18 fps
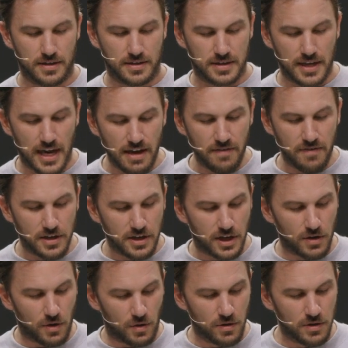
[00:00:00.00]
David
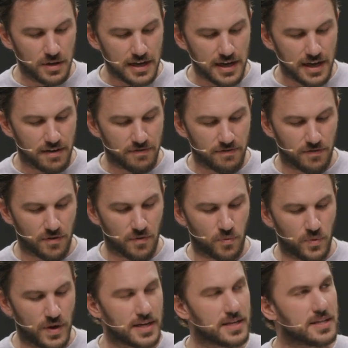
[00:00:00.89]
could only have
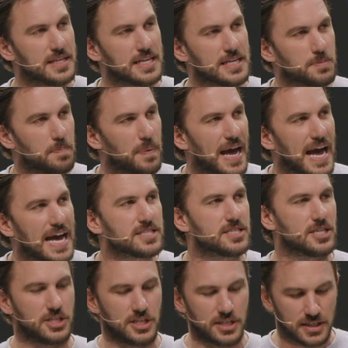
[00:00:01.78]
written these
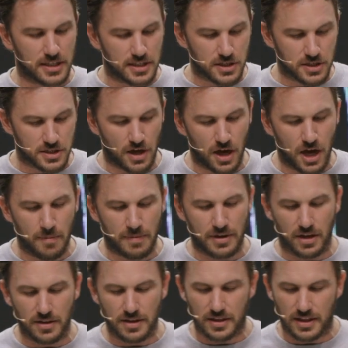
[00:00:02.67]
passages in Psalm
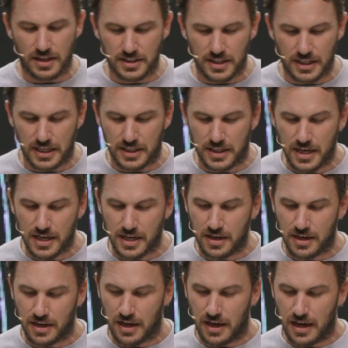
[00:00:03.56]
and all the things that he did